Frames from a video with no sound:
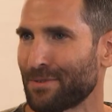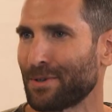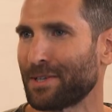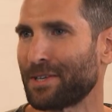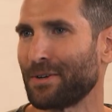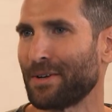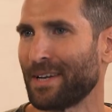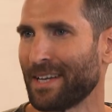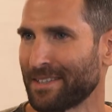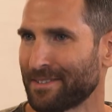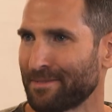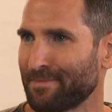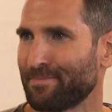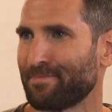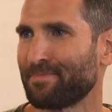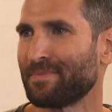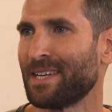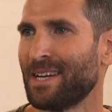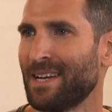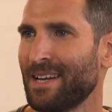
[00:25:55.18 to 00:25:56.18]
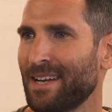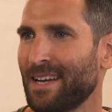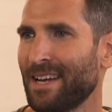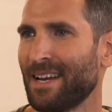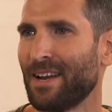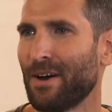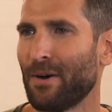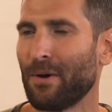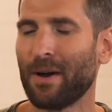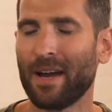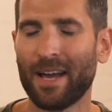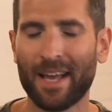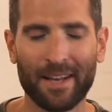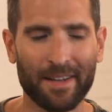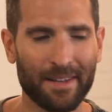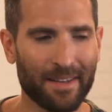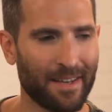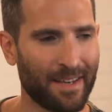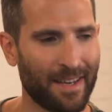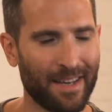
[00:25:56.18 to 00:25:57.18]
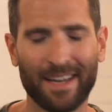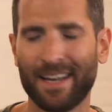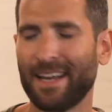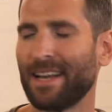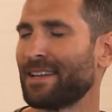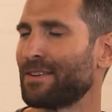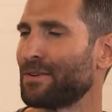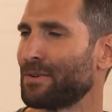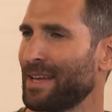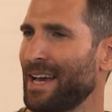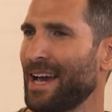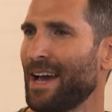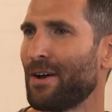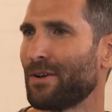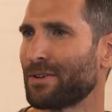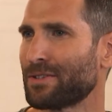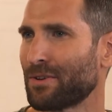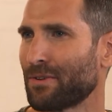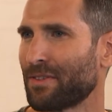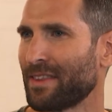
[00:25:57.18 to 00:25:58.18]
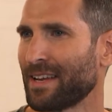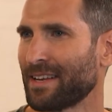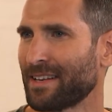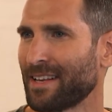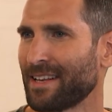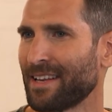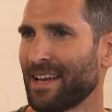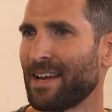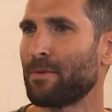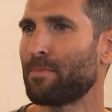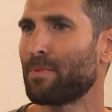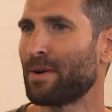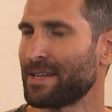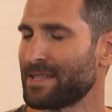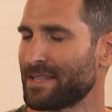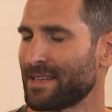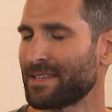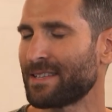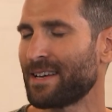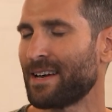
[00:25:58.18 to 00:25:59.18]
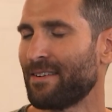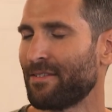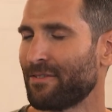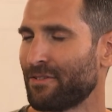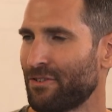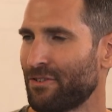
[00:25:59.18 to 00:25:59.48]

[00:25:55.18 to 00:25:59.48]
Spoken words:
what you get. And today I also think that enterprises have